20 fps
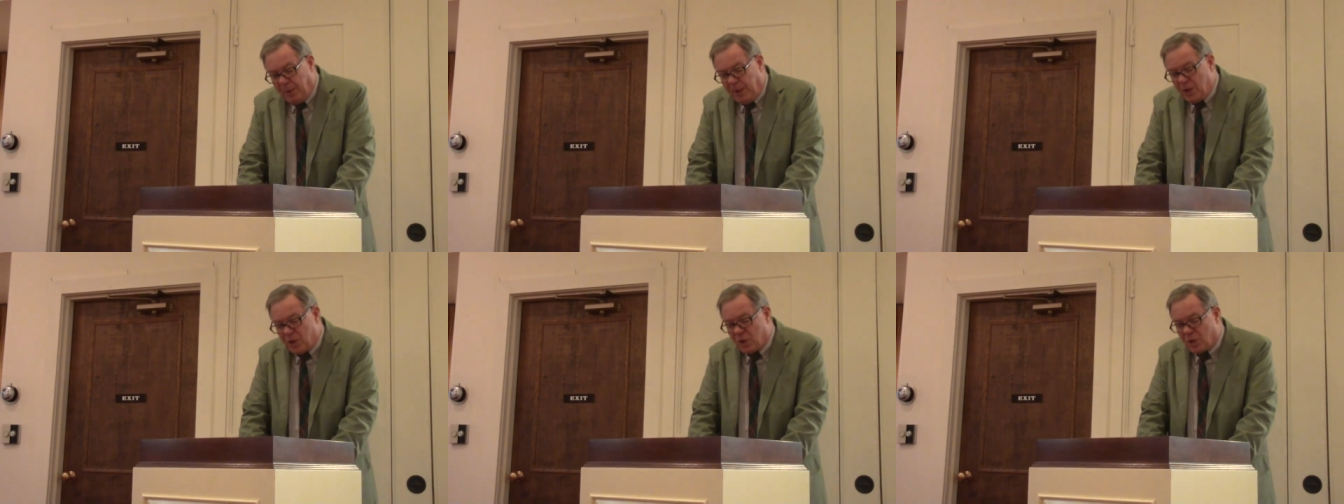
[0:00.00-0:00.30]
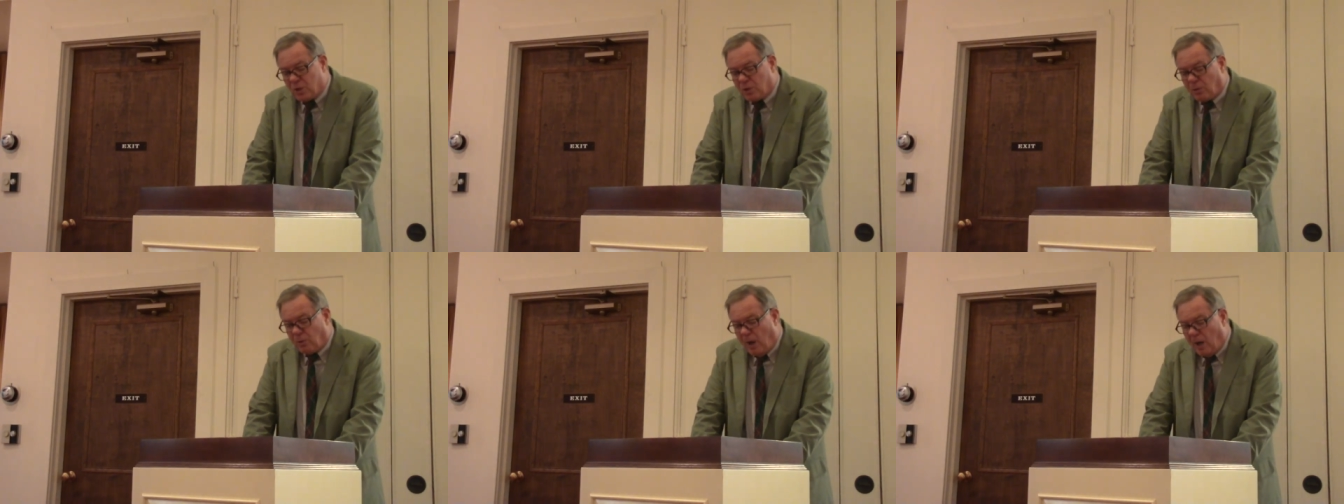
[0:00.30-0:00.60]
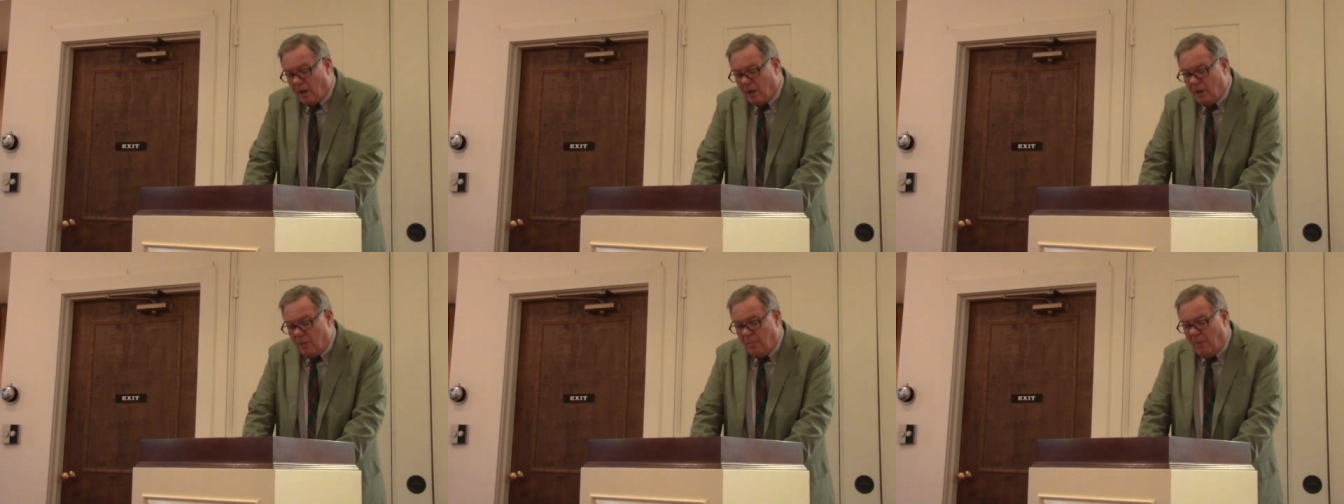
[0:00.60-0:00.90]
he
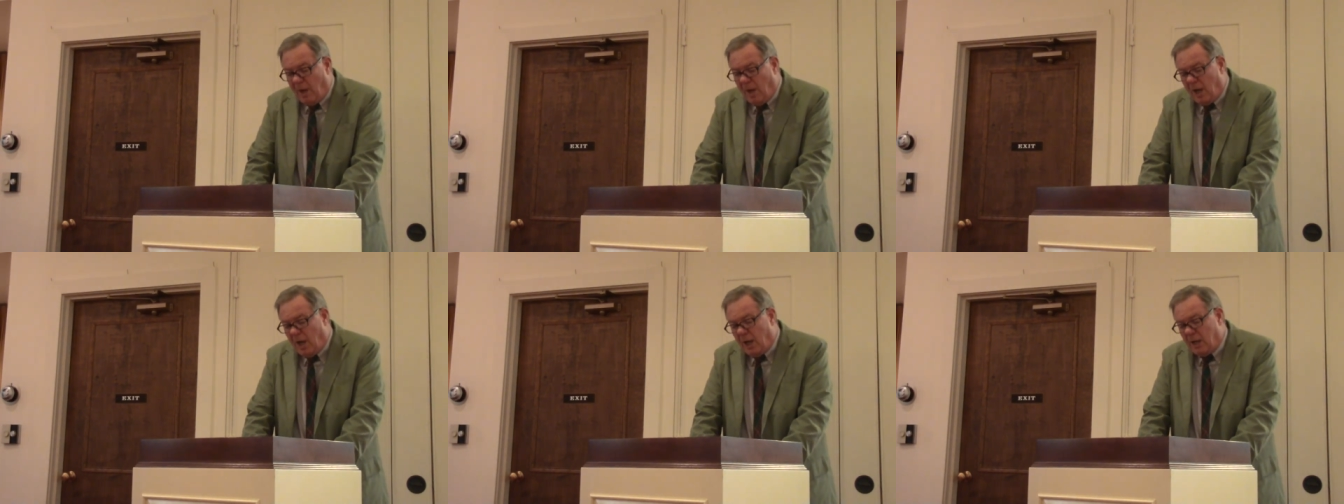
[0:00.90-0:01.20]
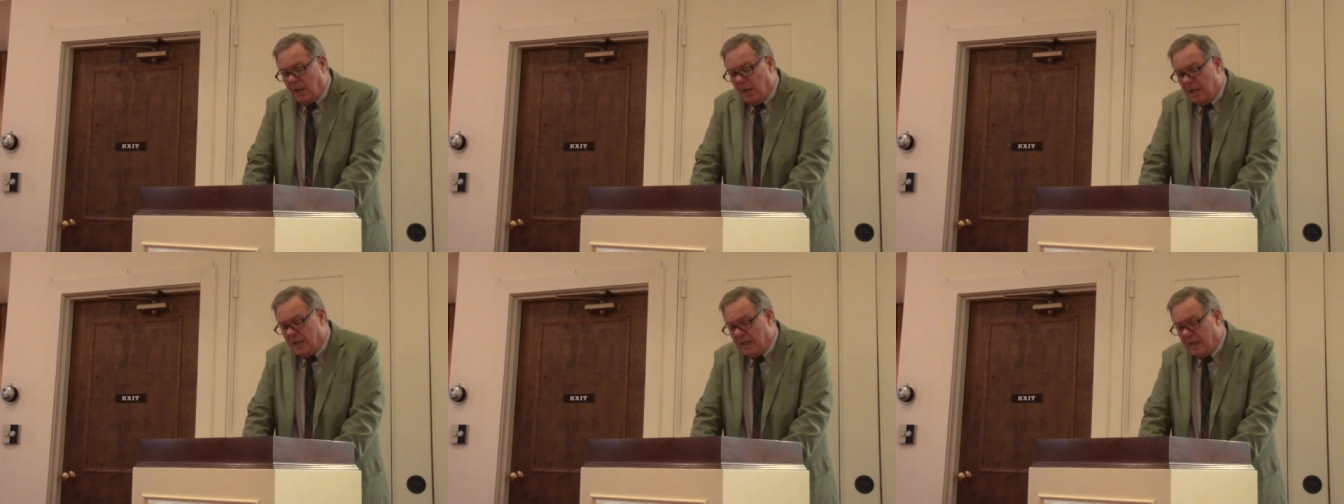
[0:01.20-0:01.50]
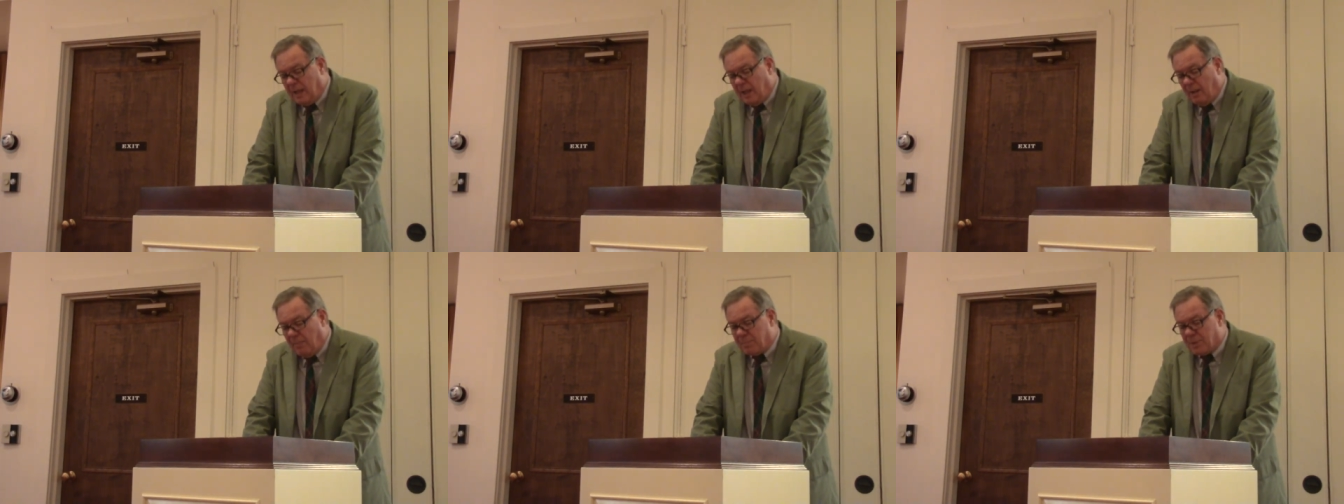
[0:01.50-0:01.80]
struck him on
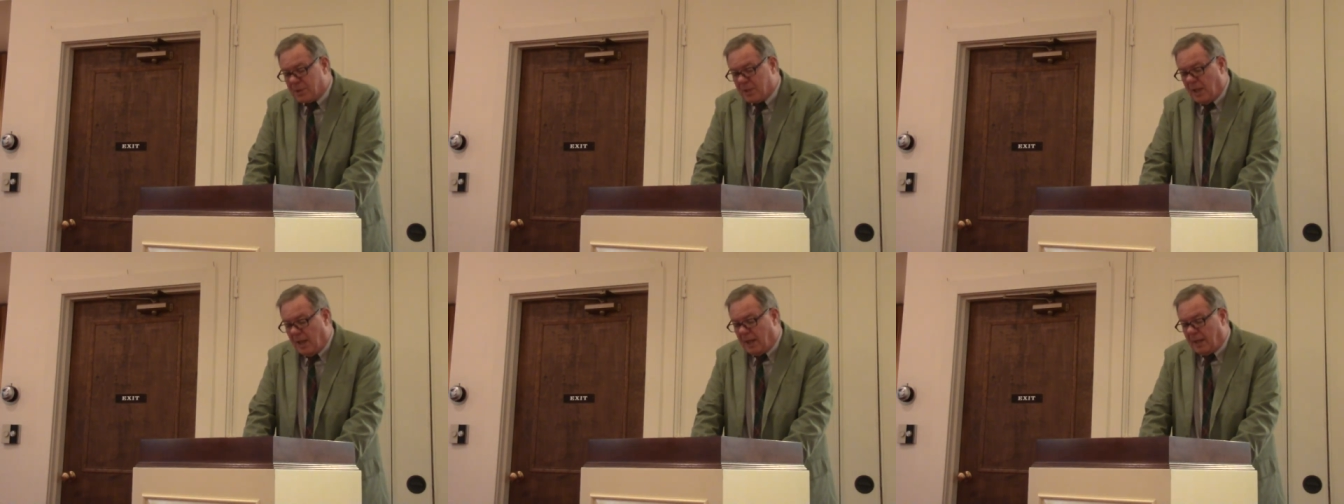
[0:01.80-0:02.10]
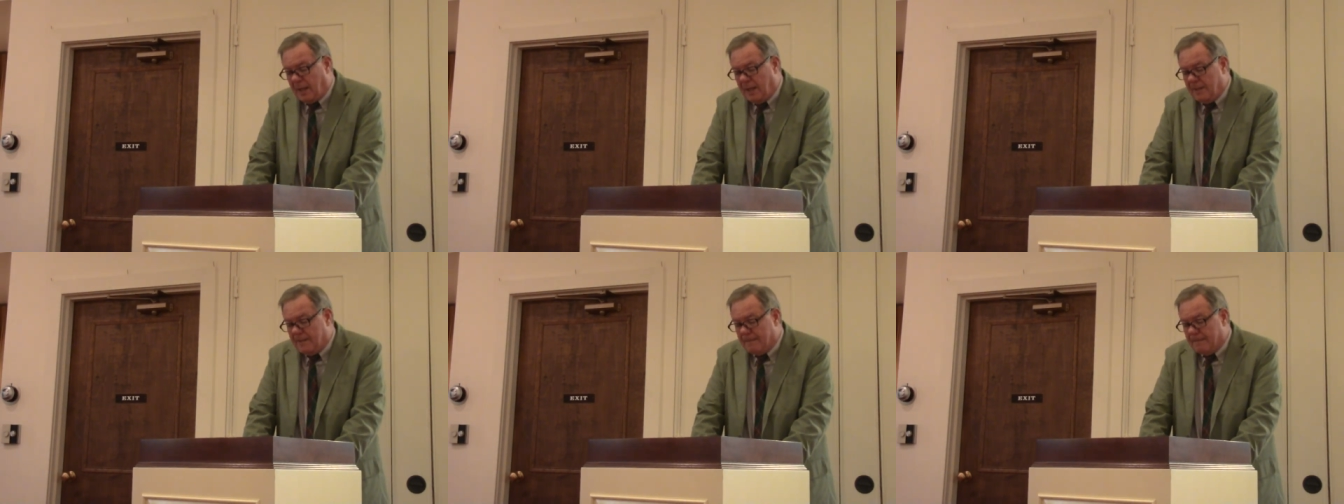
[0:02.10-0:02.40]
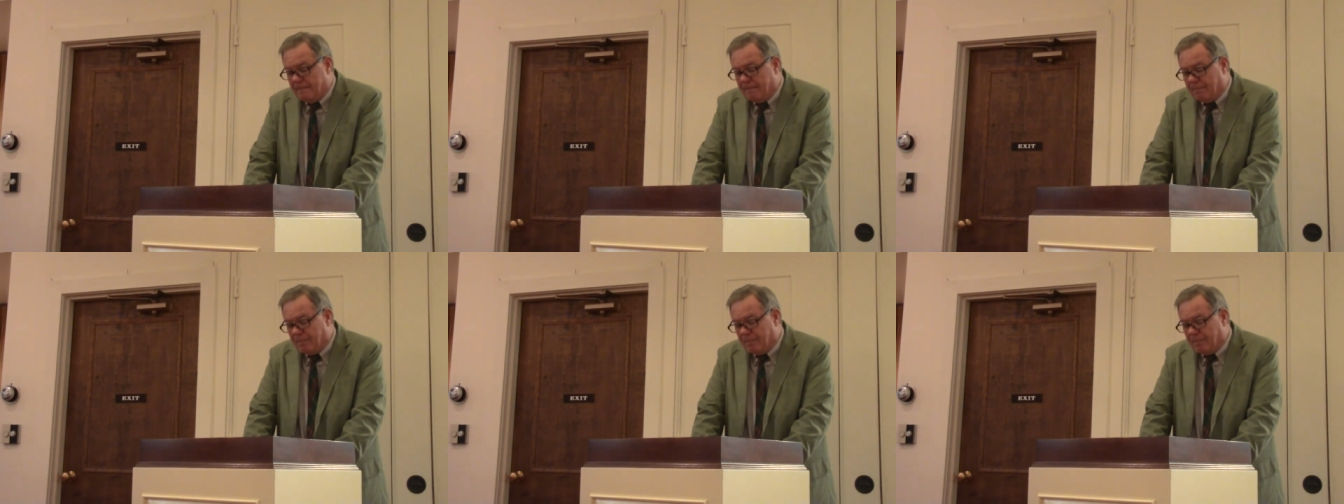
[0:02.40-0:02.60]
the hip socket,